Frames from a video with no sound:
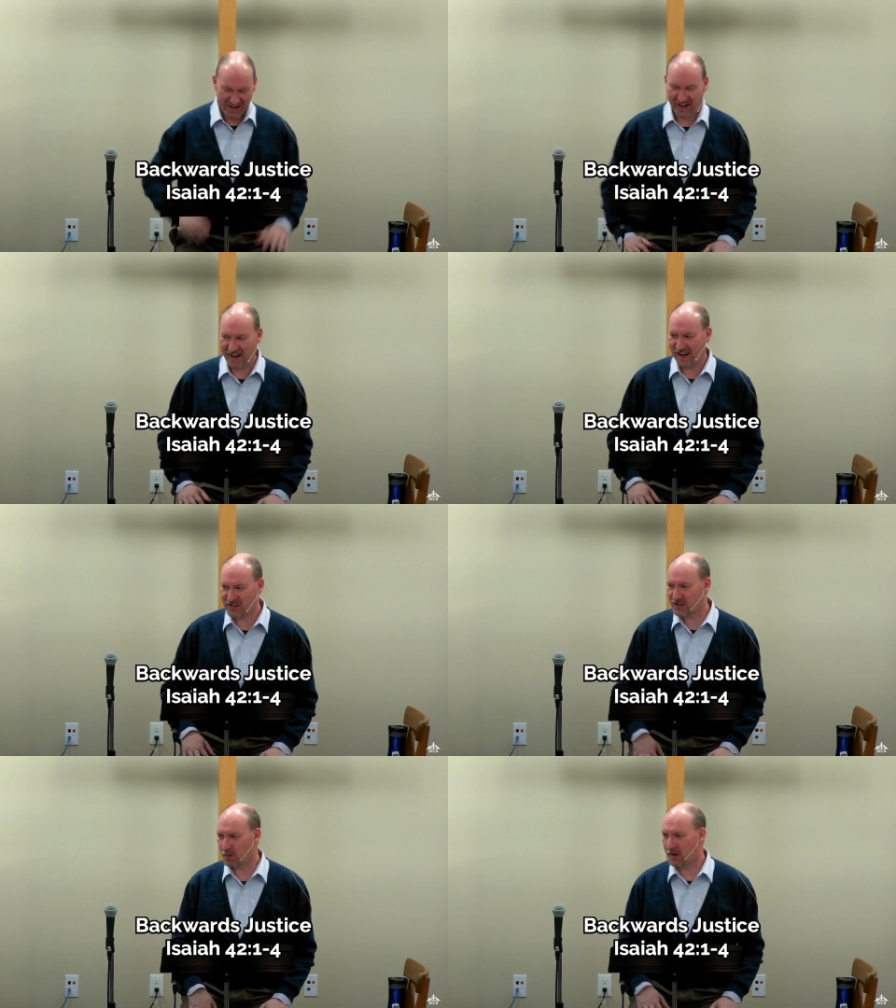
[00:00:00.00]
uh,
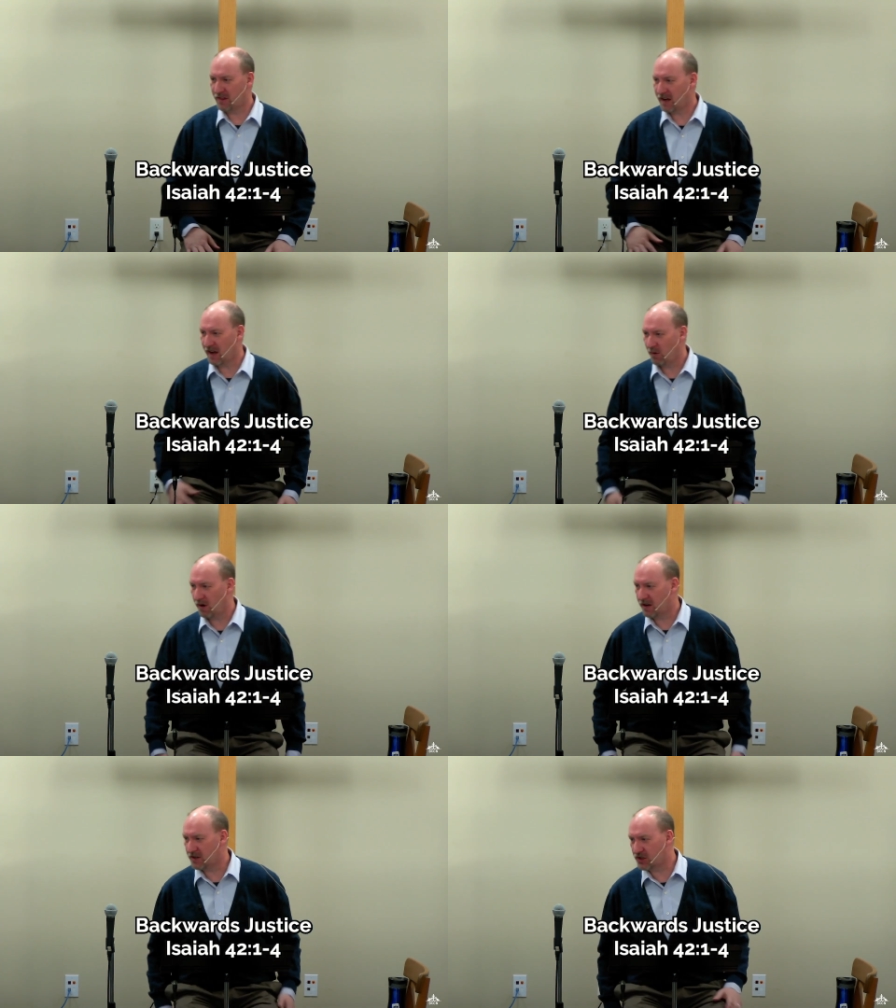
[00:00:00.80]
just one thing I
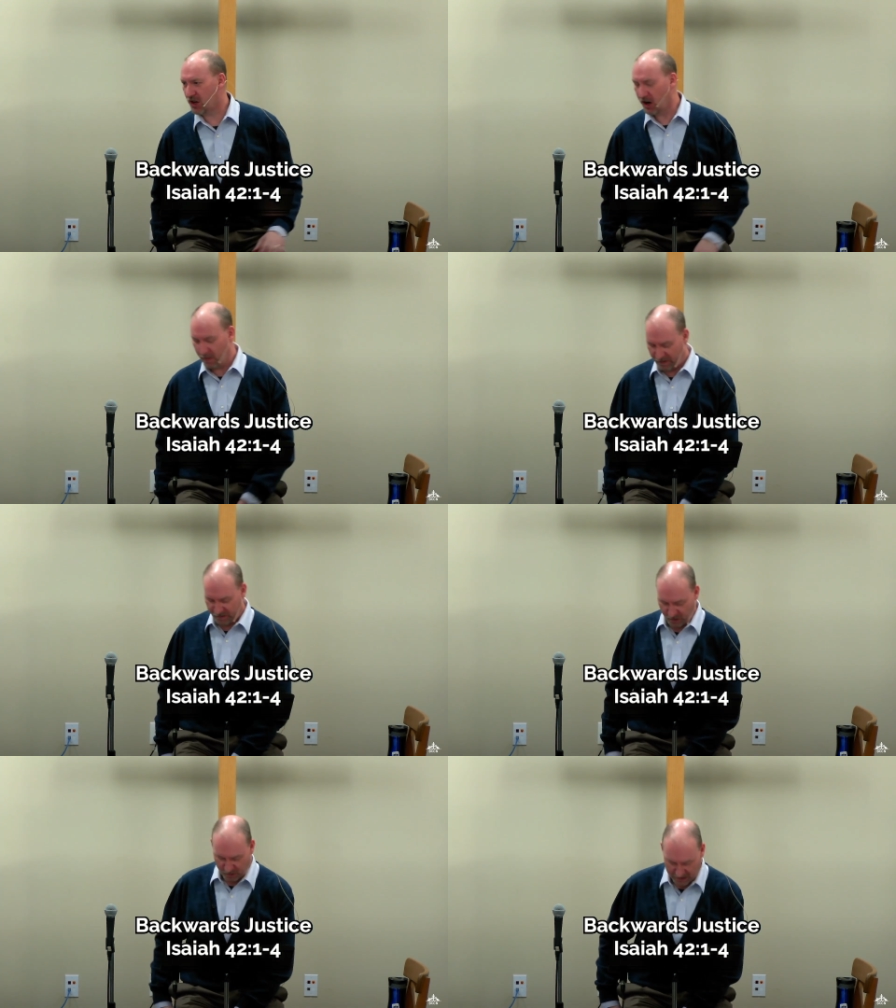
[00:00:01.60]
wanted to share
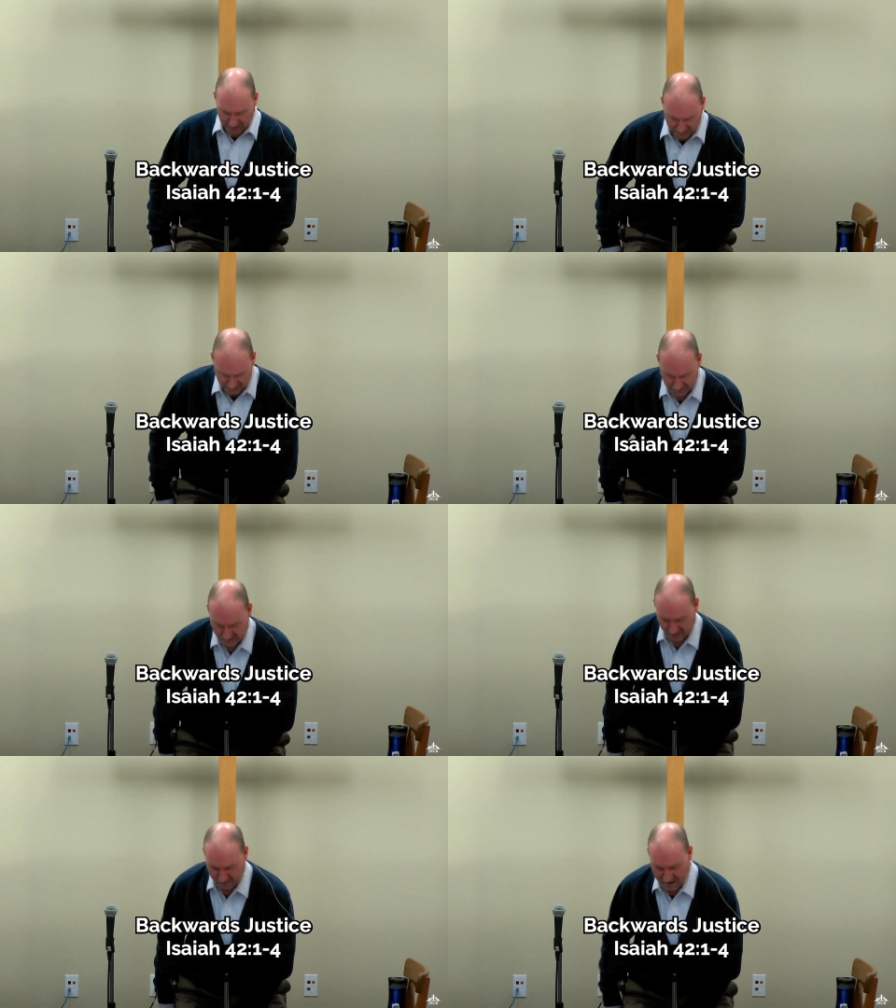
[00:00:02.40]
before we get into
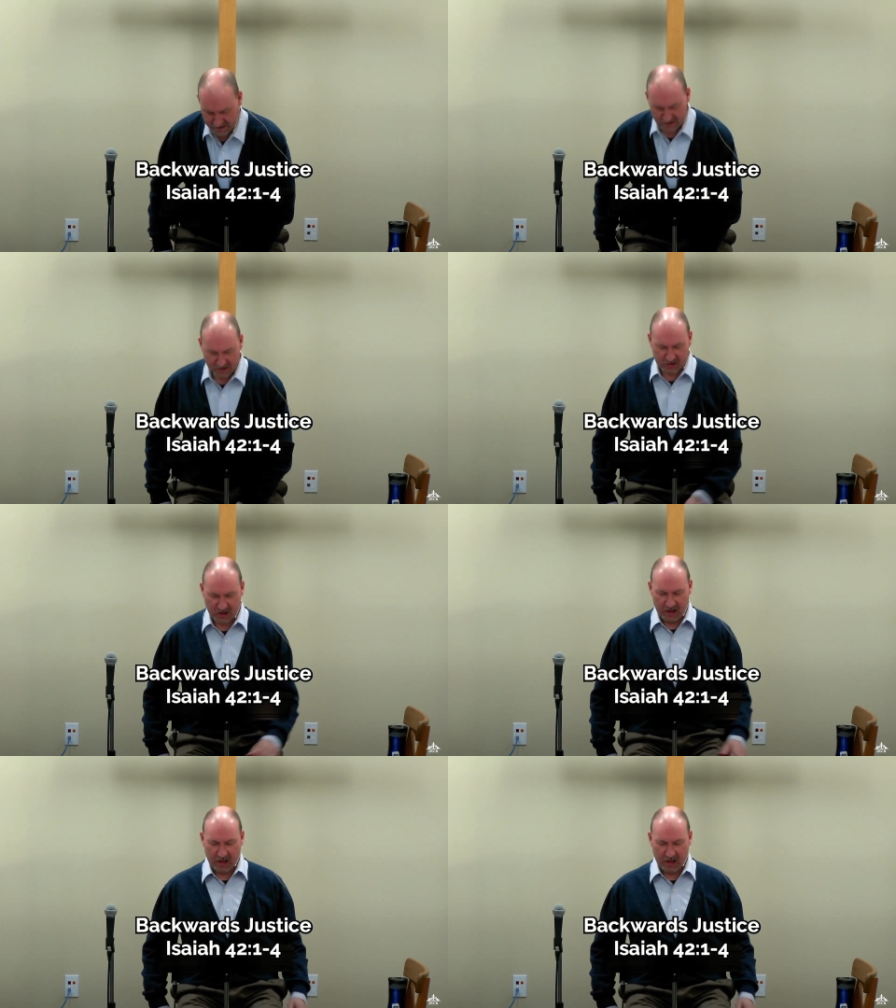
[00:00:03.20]
the message.